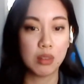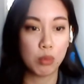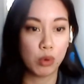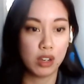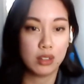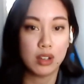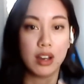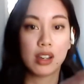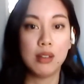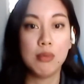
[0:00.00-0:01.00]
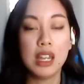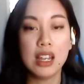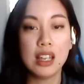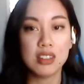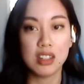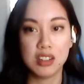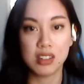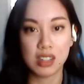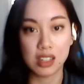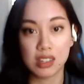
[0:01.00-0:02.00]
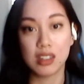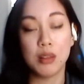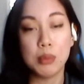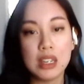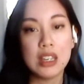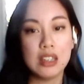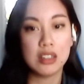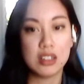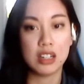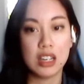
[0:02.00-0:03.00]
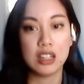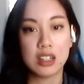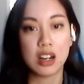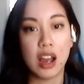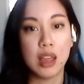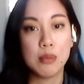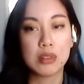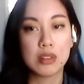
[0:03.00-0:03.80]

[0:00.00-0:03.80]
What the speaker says: the more you talk in meetings, it just gets a little bit easier each time.